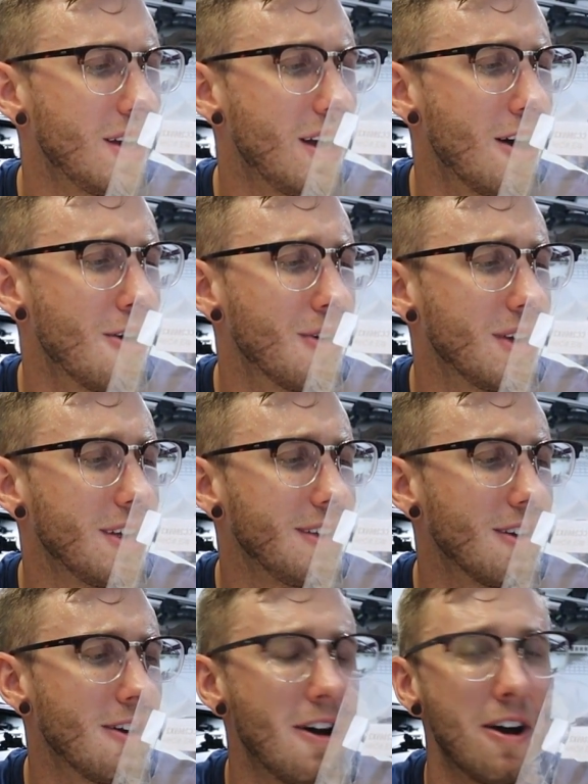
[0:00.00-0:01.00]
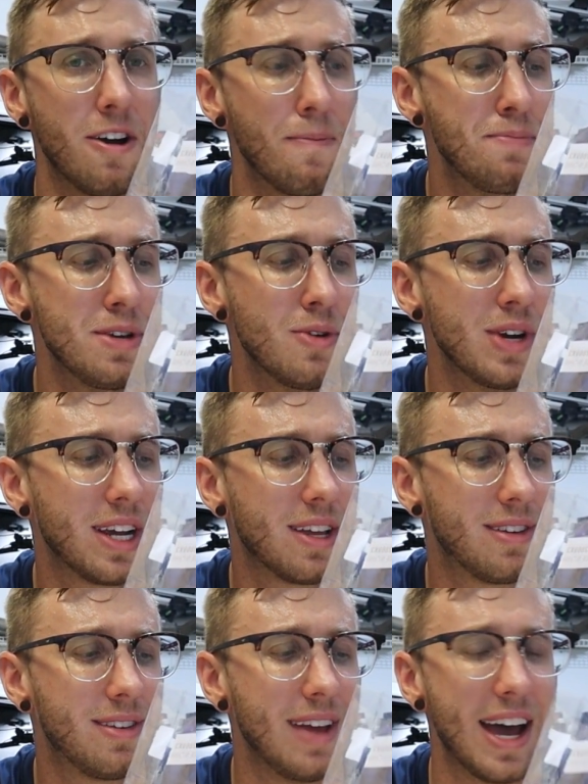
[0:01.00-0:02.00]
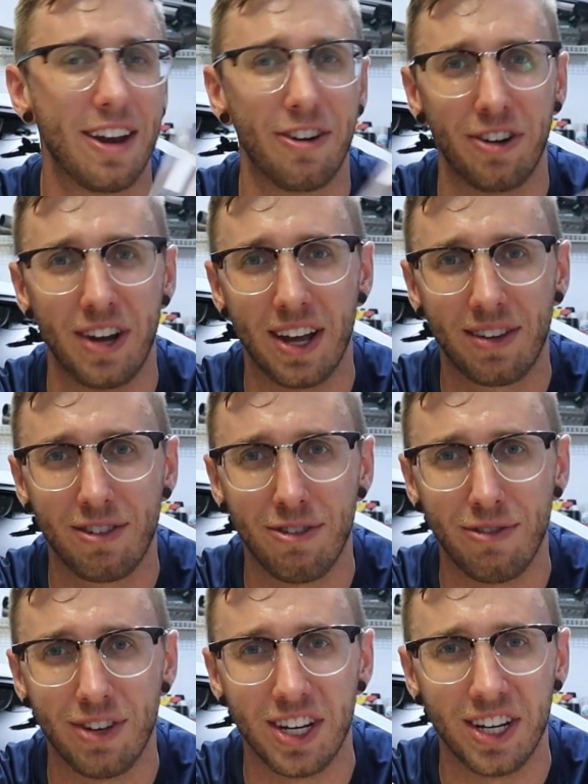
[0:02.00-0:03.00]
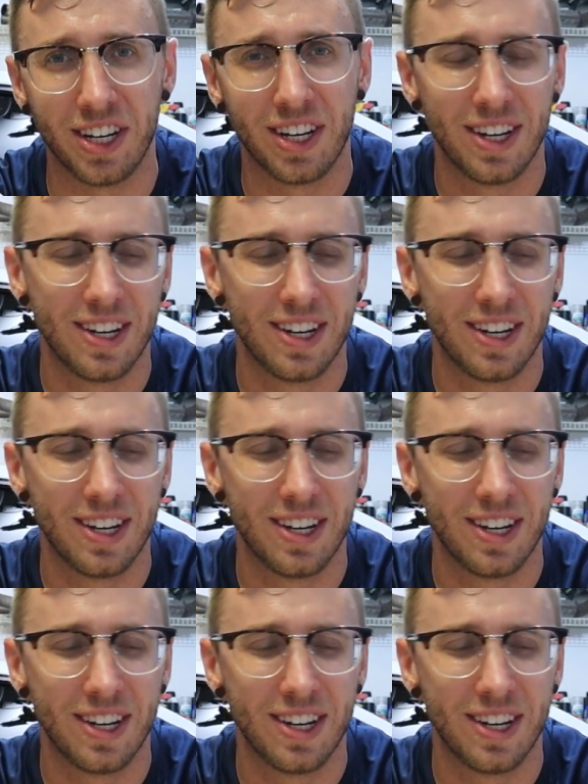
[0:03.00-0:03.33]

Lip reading: Oh, it's a Buick Satin SUV.